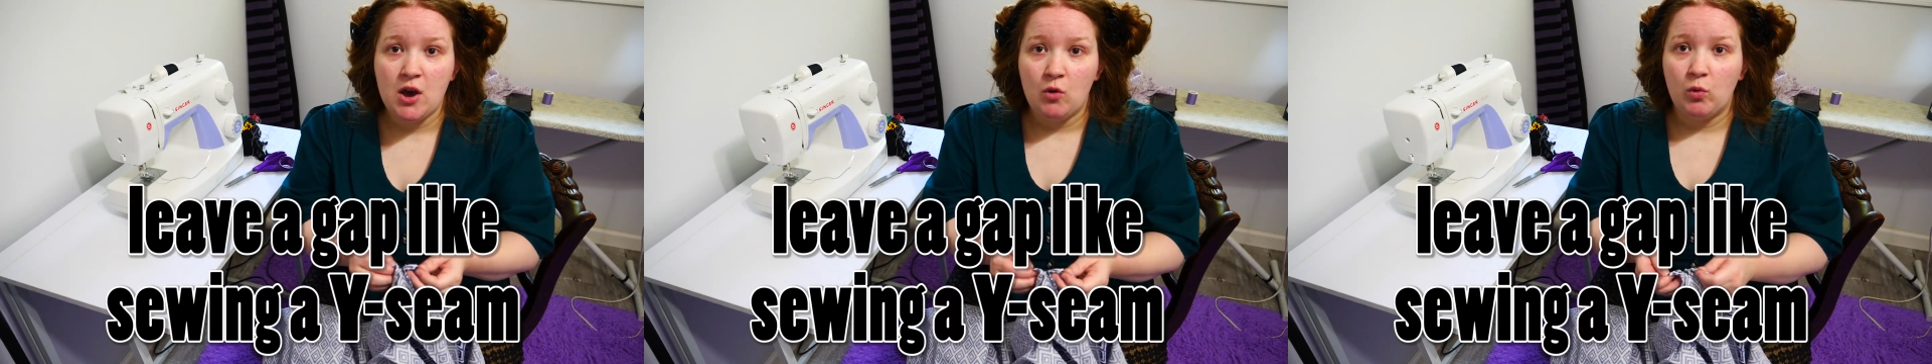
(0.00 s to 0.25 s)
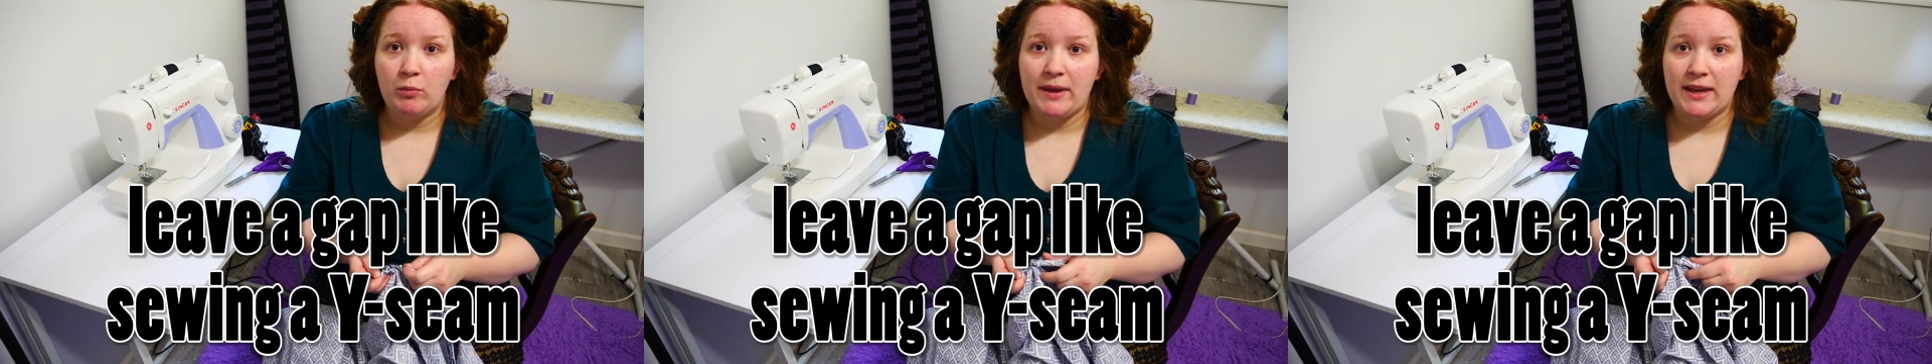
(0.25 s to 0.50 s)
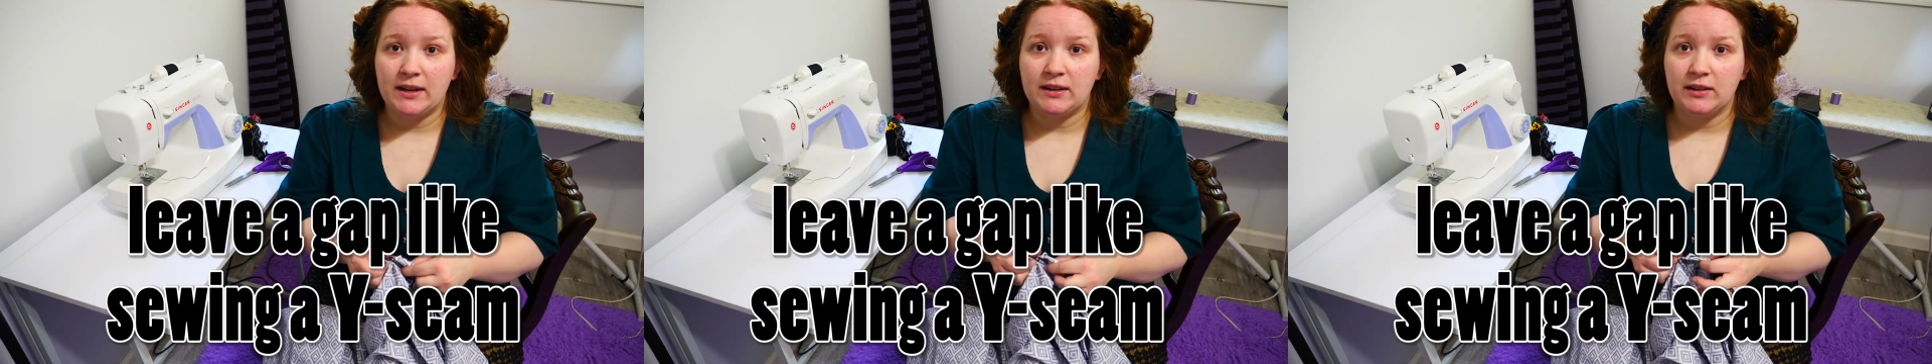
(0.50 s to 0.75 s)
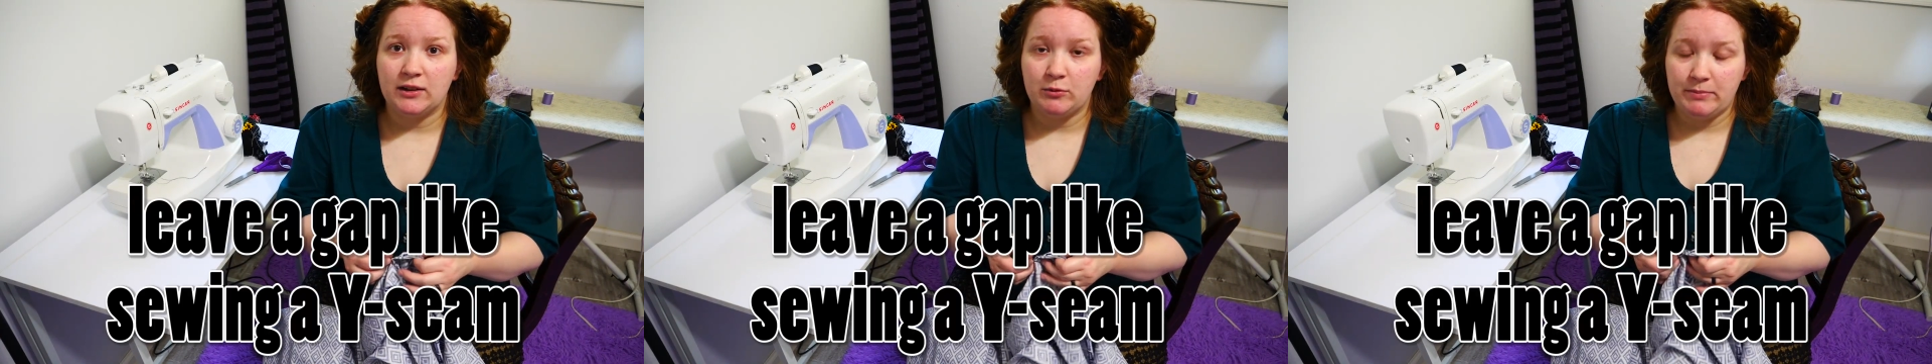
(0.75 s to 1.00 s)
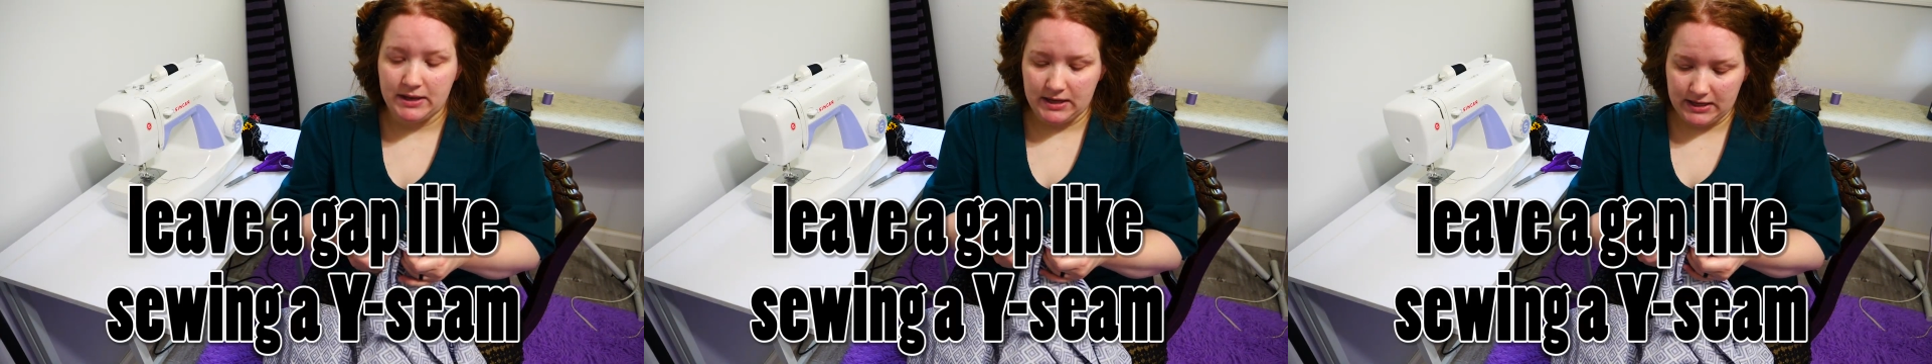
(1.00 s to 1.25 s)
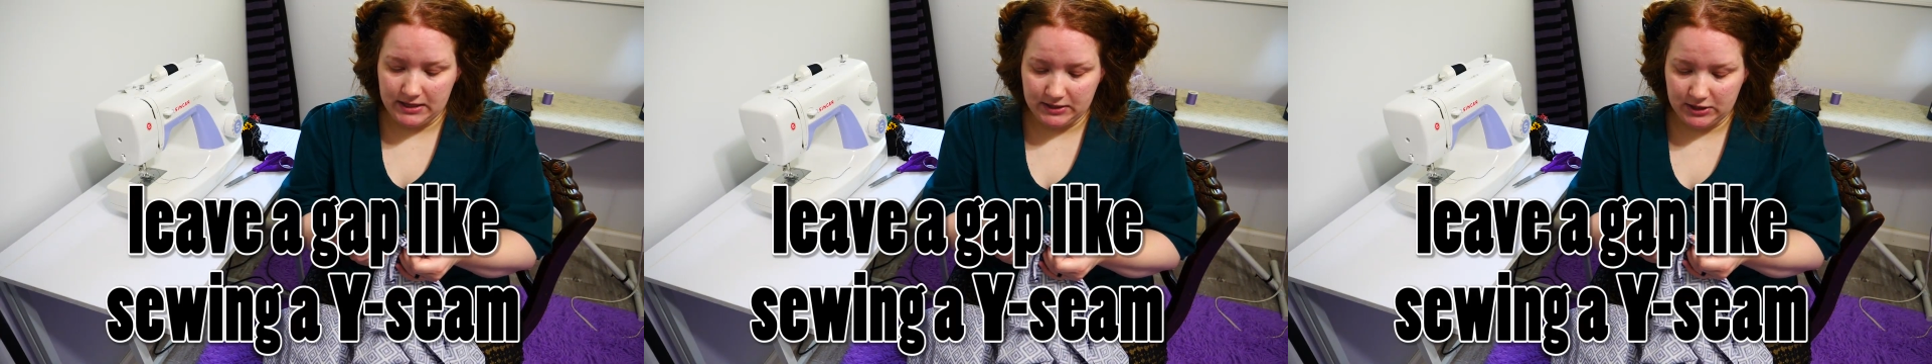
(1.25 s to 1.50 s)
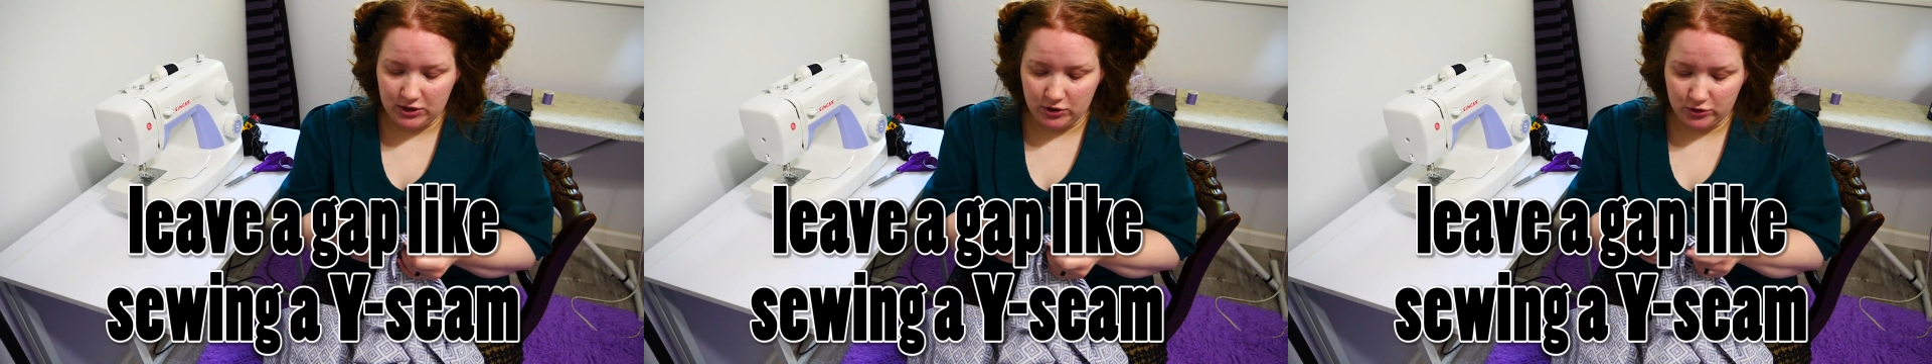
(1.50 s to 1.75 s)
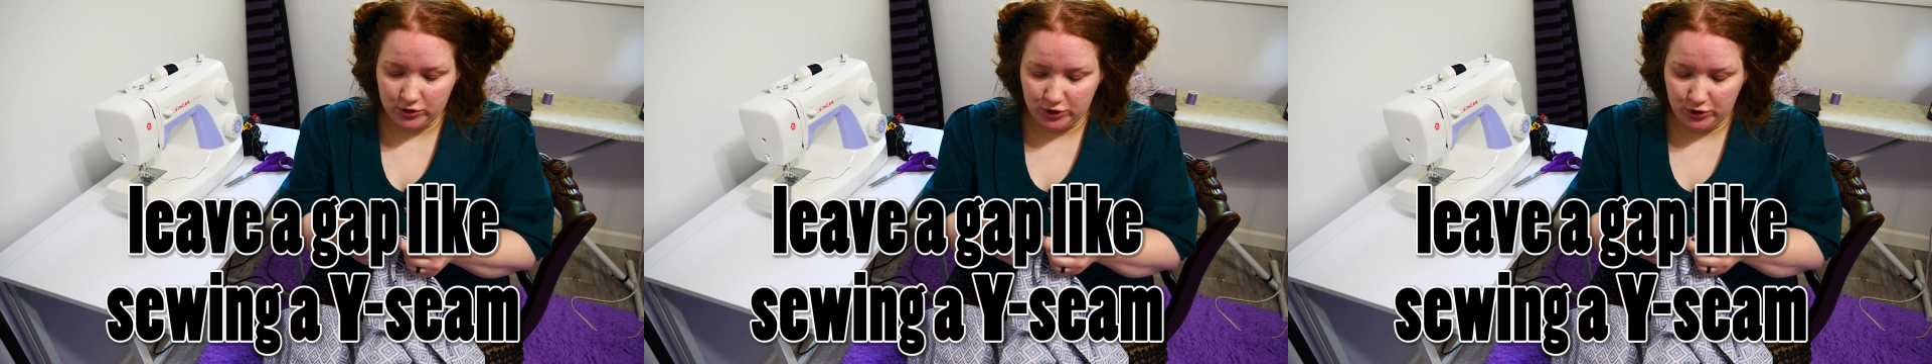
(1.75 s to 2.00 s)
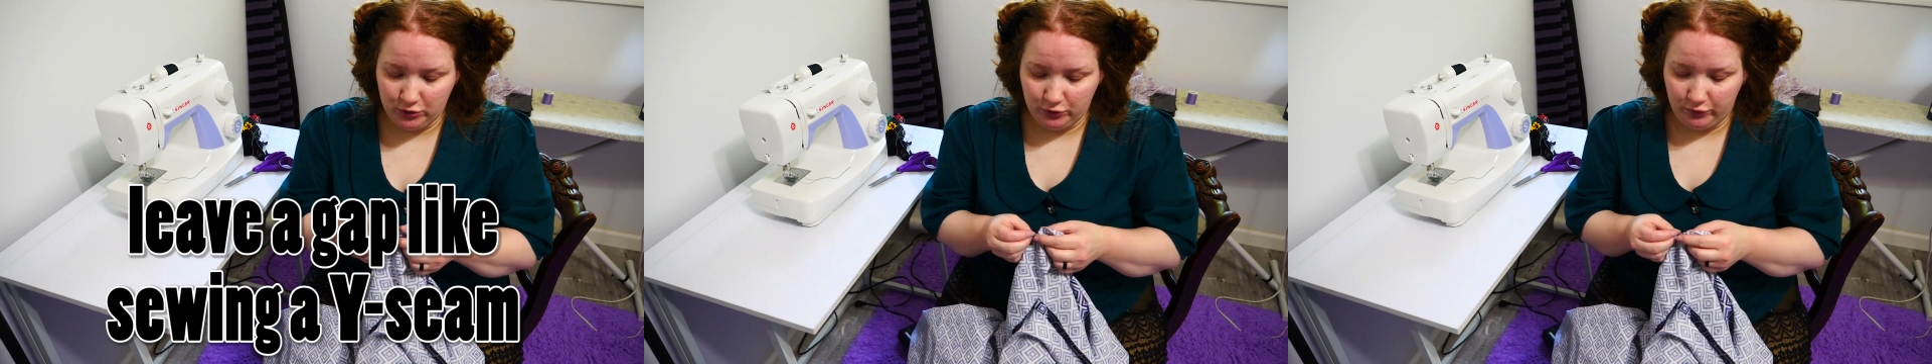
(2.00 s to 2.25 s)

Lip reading: will make it a little bit easier to